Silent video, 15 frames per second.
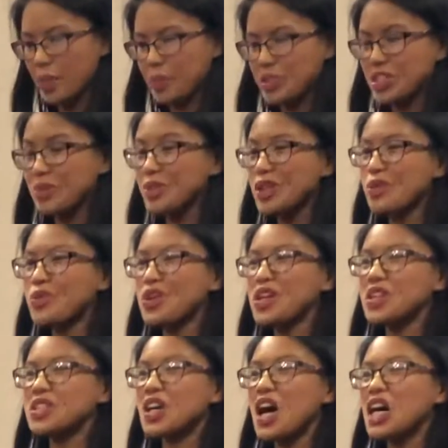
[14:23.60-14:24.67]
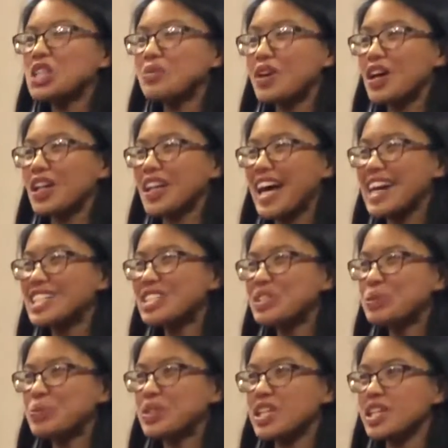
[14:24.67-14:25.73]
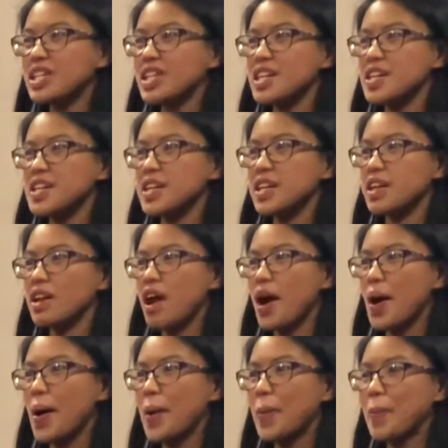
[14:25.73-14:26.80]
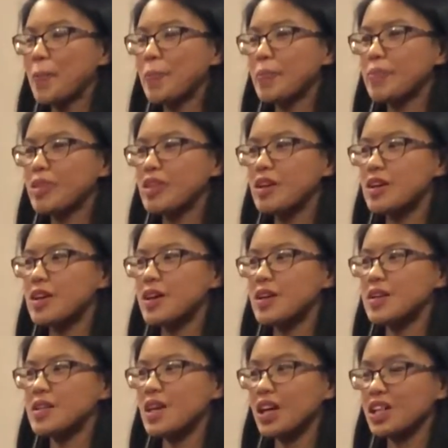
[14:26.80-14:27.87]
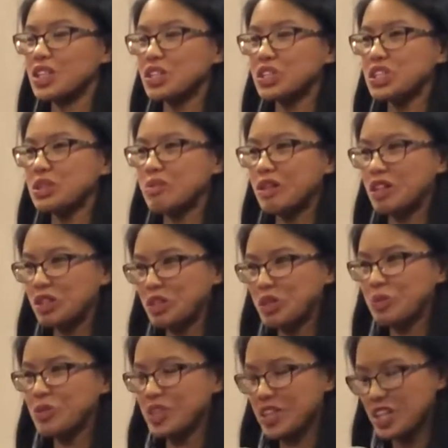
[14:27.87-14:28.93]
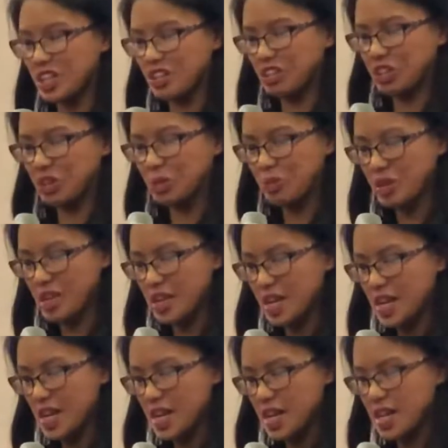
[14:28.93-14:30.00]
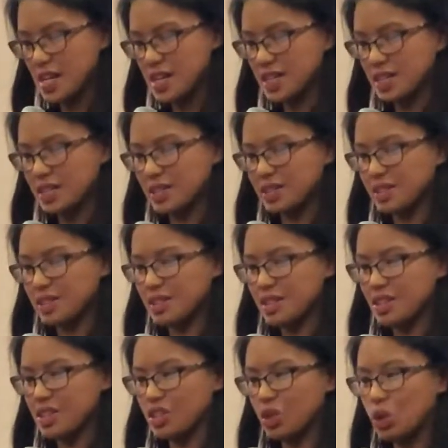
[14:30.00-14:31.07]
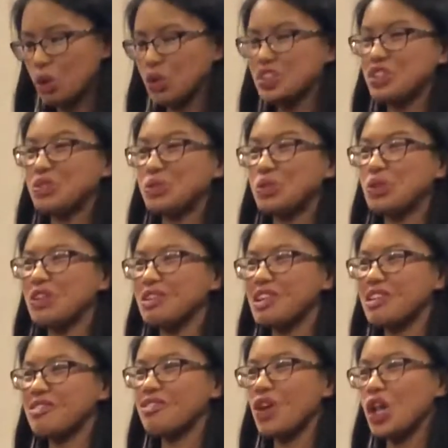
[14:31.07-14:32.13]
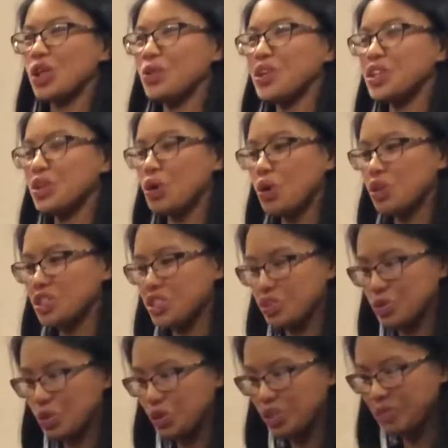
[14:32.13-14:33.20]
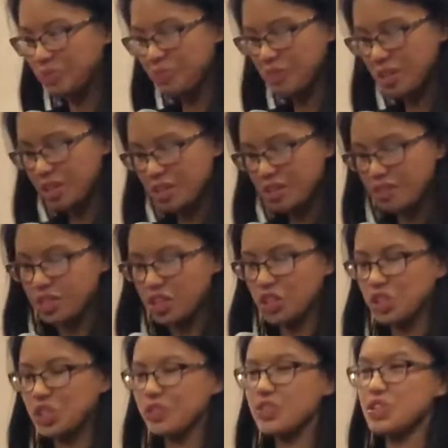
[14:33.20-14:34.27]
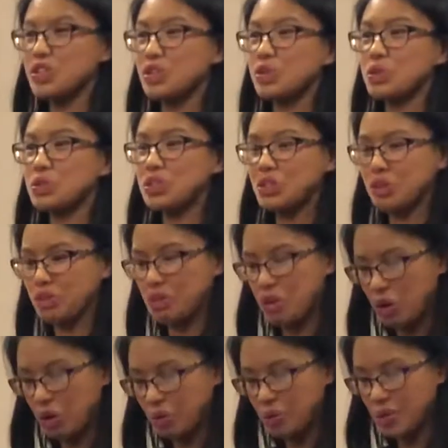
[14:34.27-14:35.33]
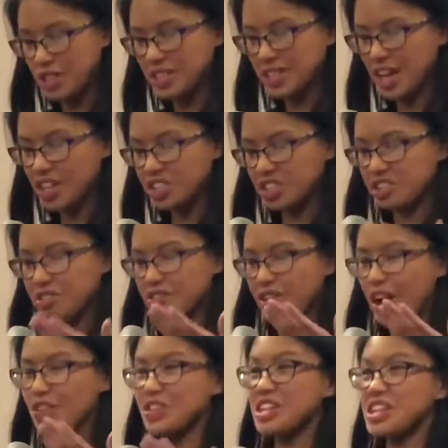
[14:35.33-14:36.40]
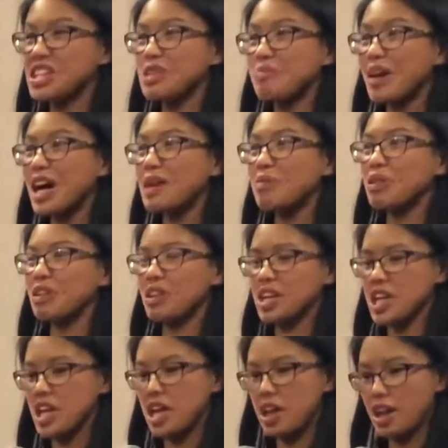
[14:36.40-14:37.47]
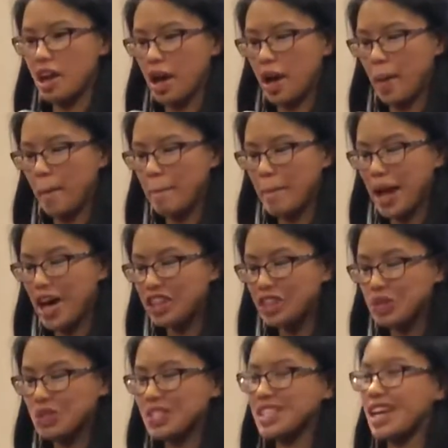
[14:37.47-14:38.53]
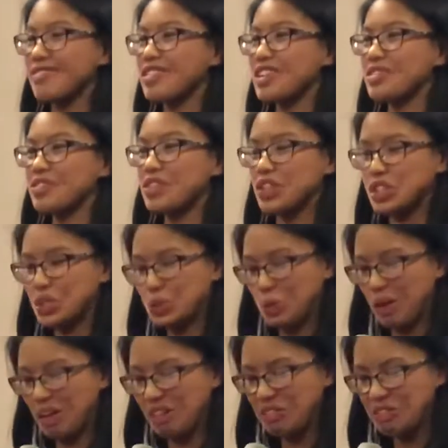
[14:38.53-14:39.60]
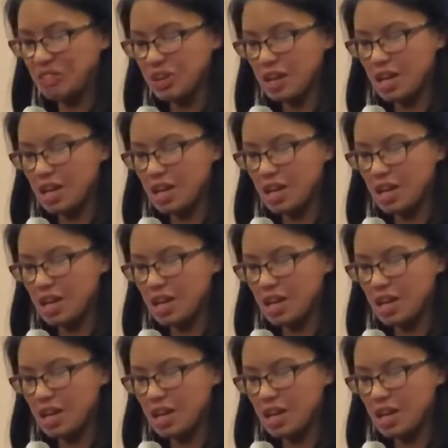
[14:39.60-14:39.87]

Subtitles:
Something we talked about last week in a young adult small group, the care group, is the golden rule and following the golden rule. For those of you who don't know, it's actually found in the Bible in Matthew 7, verse 12.